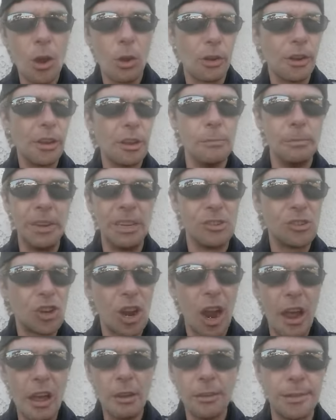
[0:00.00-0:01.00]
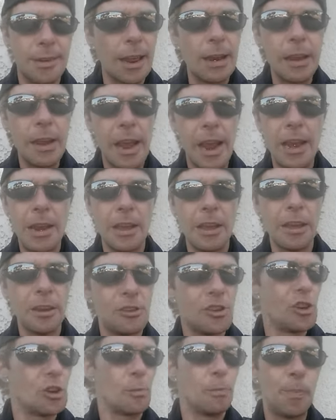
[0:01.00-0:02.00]
or you can be a child dedicating
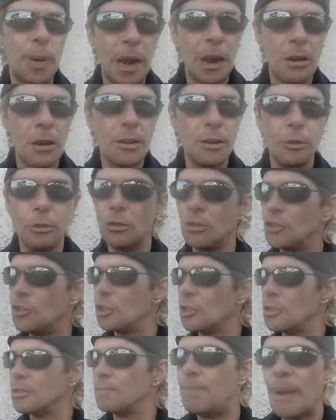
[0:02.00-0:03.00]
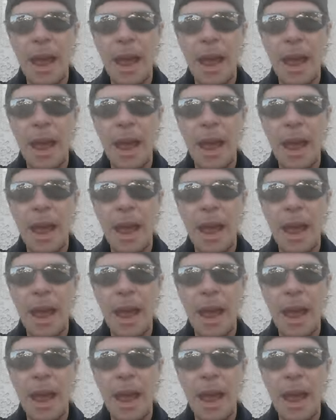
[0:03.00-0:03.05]
it to your parent who's just